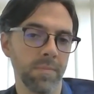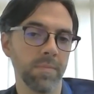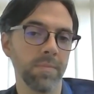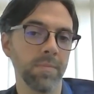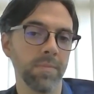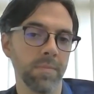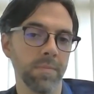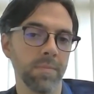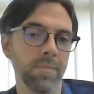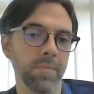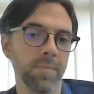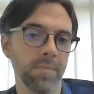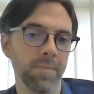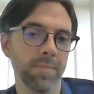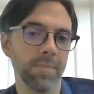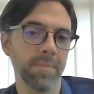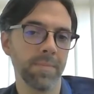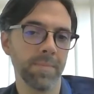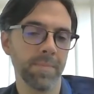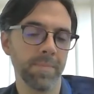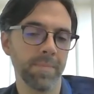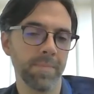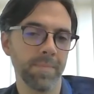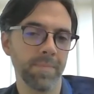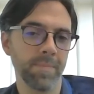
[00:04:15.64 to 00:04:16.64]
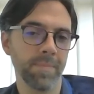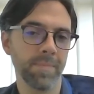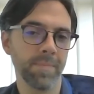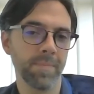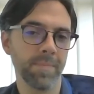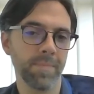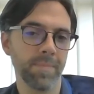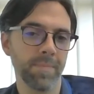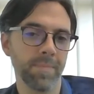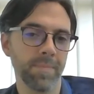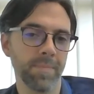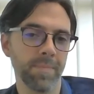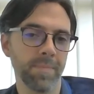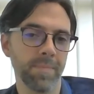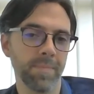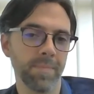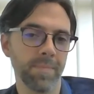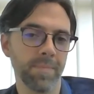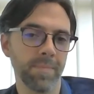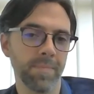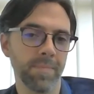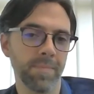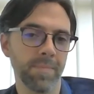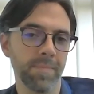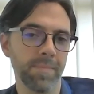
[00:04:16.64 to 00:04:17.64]

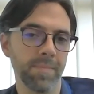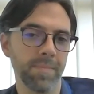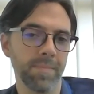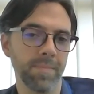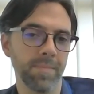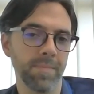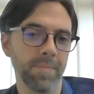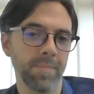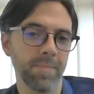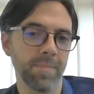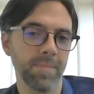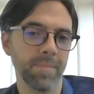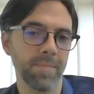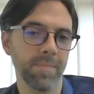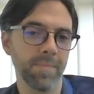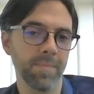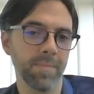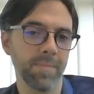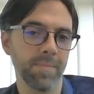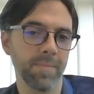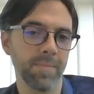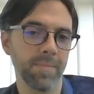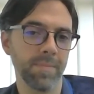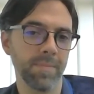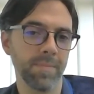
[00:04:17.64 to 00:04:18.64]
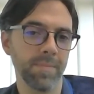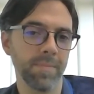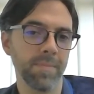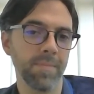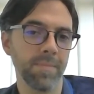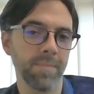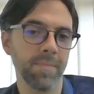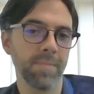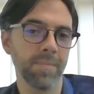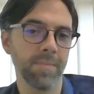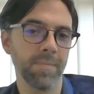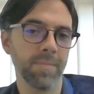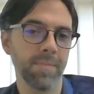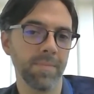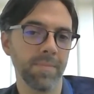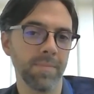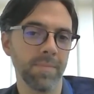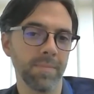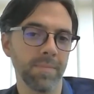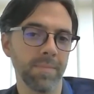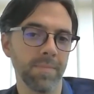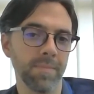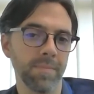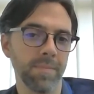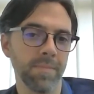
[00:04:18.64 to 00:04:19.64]

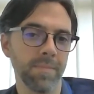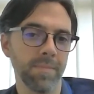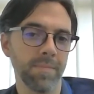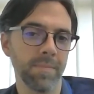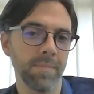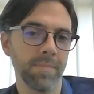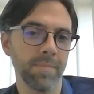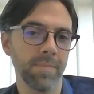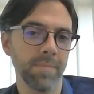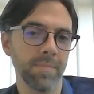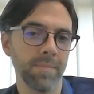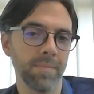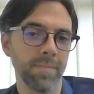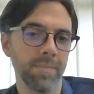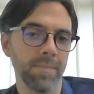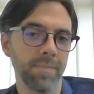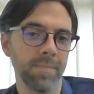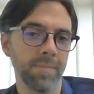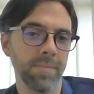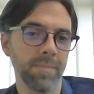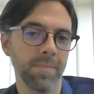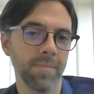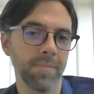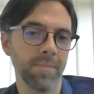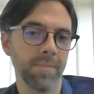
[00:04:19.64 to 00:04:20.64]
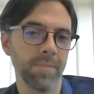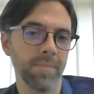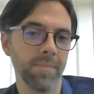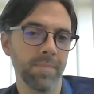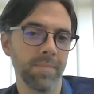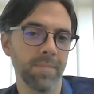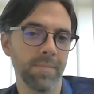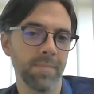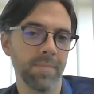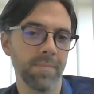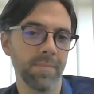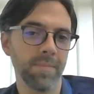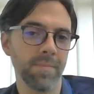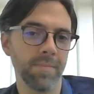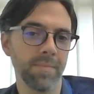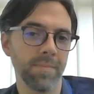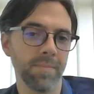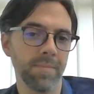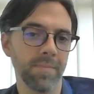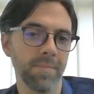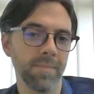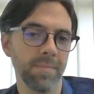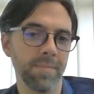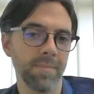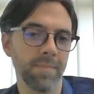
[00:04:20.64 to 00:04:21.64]

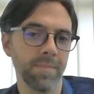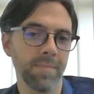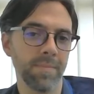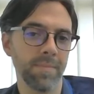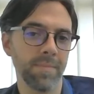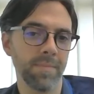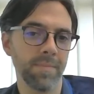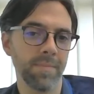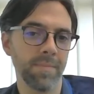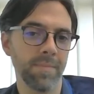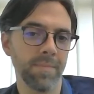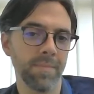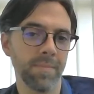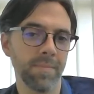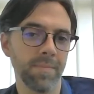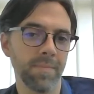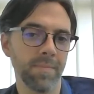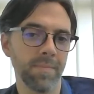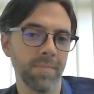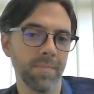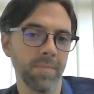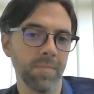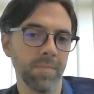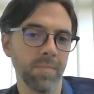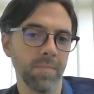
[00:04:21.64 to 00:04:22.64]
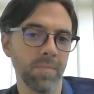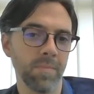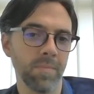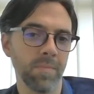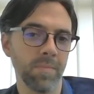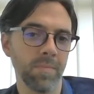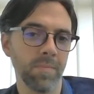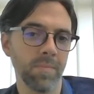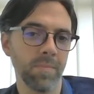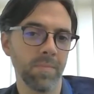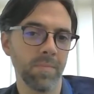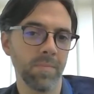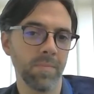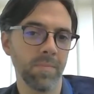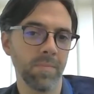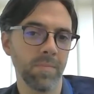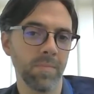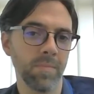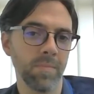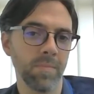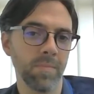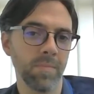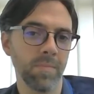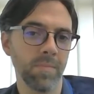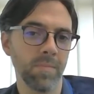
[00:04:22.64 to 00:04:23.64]
The person shown says nothing.